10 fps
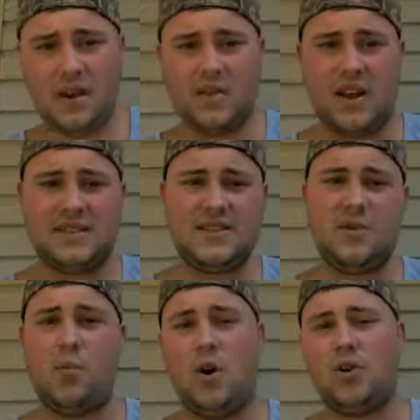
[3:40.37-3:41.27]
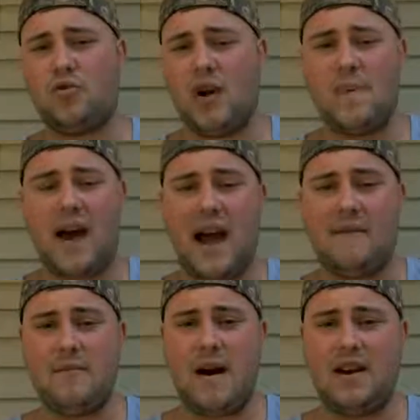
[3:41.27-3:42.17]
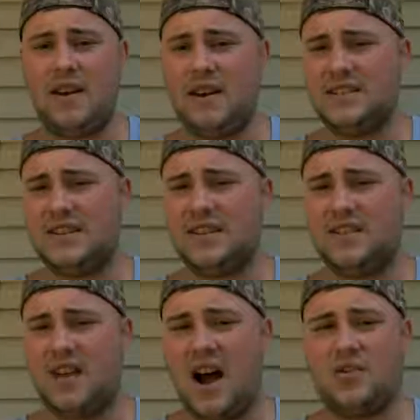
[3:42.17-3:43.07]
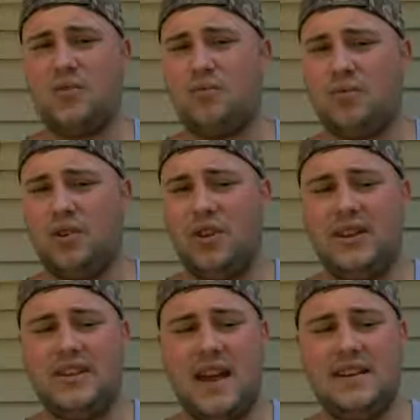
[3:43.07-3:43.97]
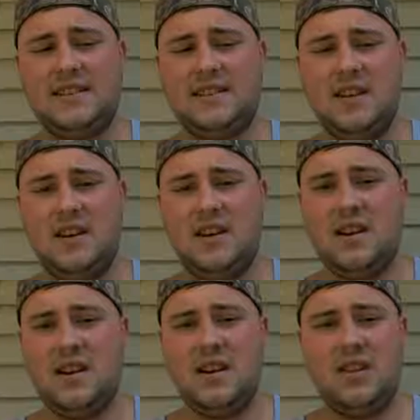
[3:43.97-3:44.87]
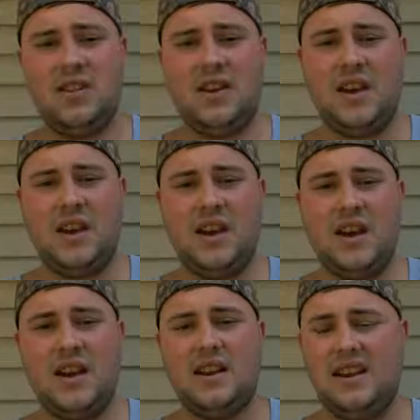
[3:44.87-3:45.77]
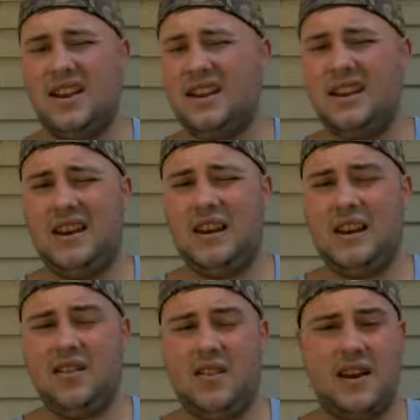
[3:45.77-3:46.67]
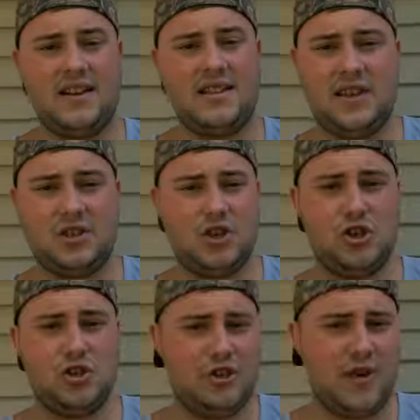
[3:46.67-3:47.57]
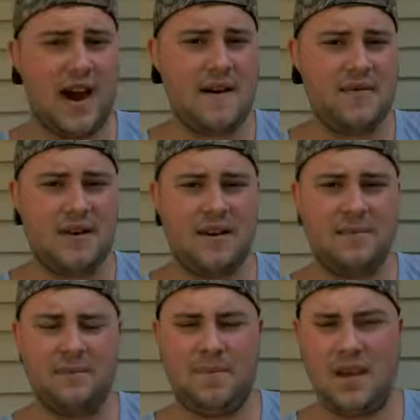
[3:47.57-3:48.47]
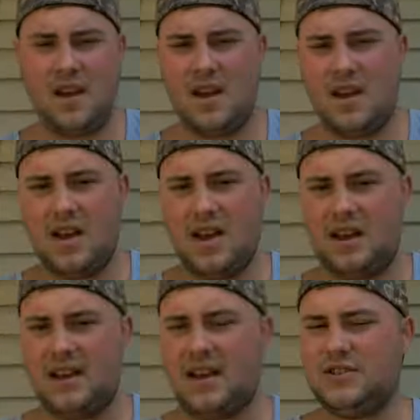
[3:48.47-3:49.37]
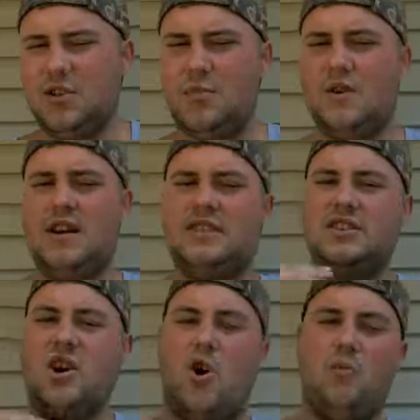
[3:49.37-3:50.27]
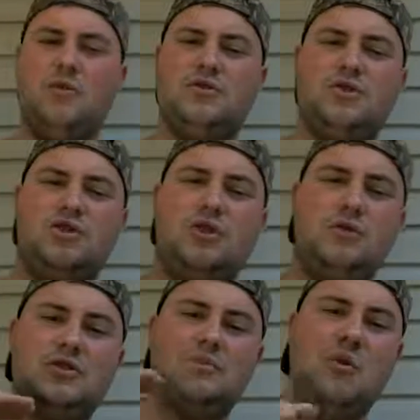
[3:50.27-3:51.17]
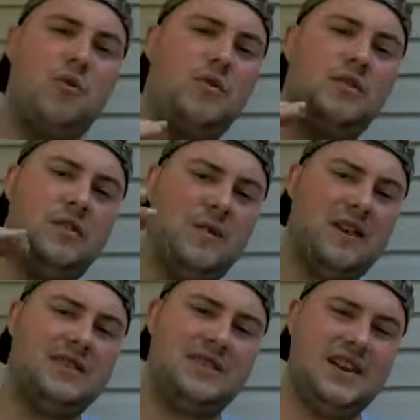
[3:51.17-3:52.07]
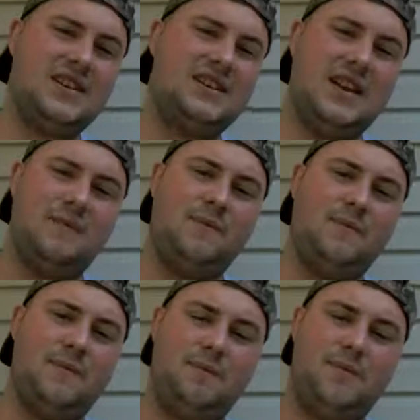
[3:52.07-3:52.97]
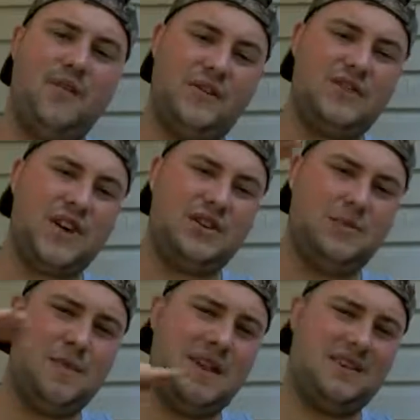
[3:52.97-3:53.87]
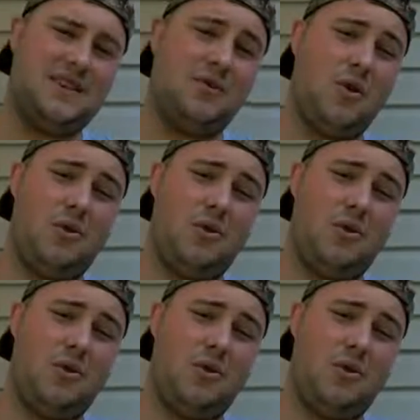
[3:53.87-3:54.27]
That's the one gripe I have about it, is that I don't really taste the nicotine in it like a 6 should have in it. It's almost too smooth to be a 6. It feels like it should be at a 0